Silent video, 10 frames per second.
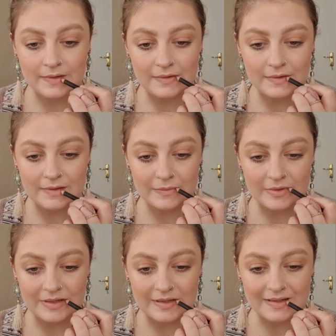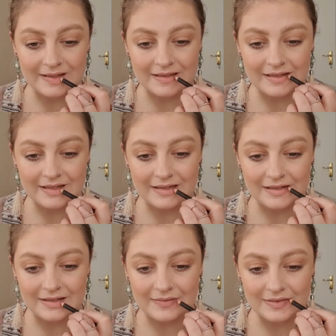Just going to bring it
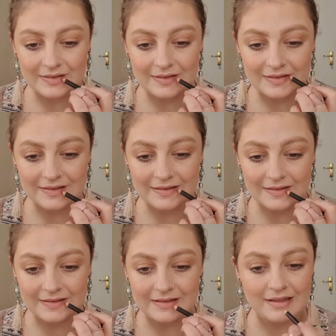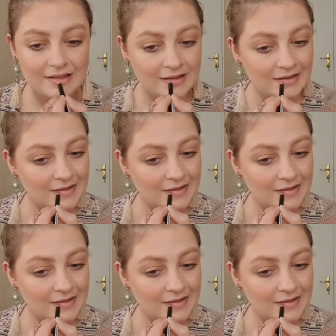in ever so slightly,